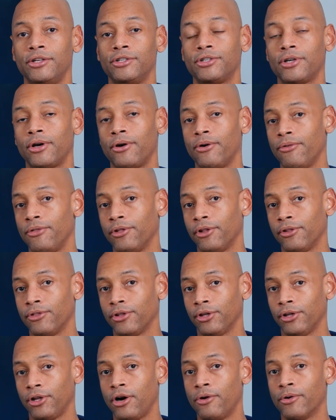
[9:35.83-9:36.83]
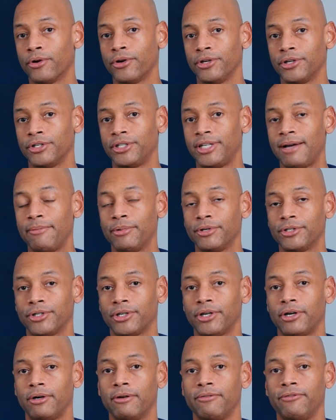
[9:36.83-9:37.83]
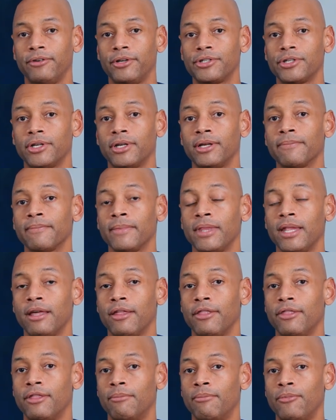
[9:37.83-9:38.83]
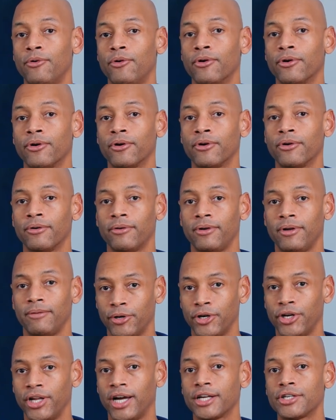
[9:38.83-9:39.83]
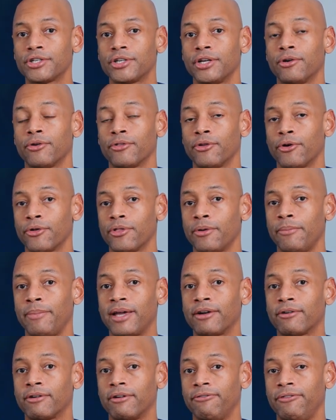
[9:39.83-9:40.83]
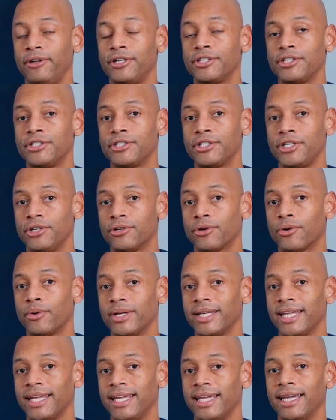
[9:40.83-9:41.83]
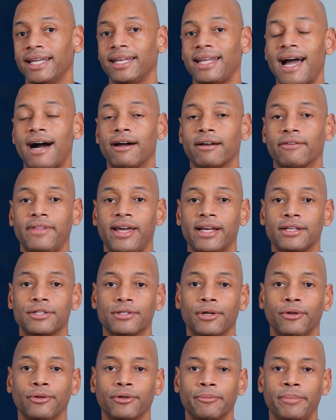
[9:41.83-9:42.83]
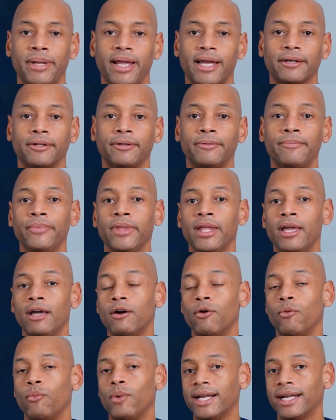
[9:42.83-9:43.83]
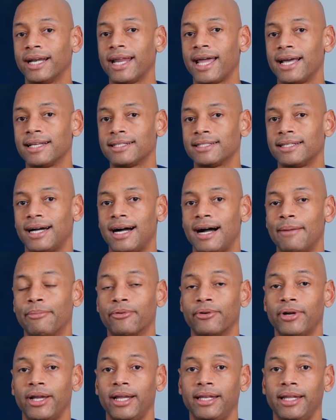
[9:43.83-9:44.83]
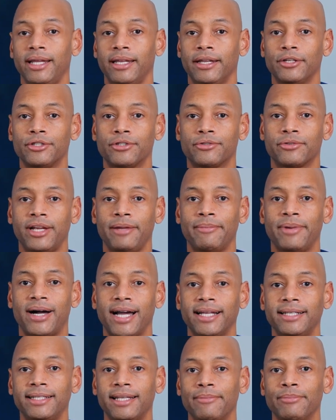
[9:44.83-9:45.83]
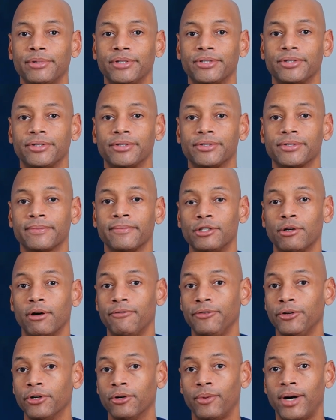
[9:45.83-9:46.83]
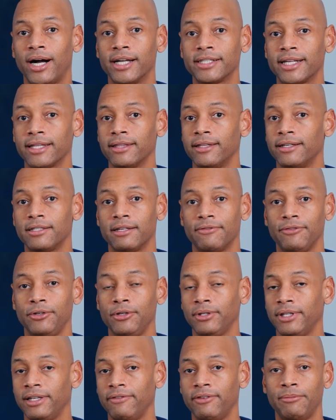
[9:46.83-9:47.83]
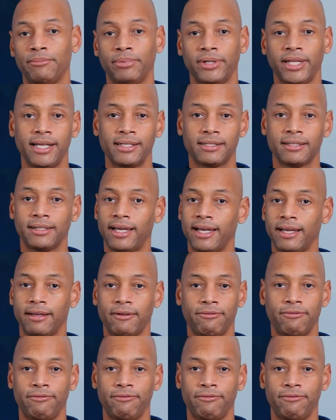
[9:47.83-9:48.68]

So the, the lower your temperature coefficient, the more production or the, or the better efficiency you're going to get out of that solar panel when it has to operate in extreme high temperatures. So if you're watching this, if you live in places like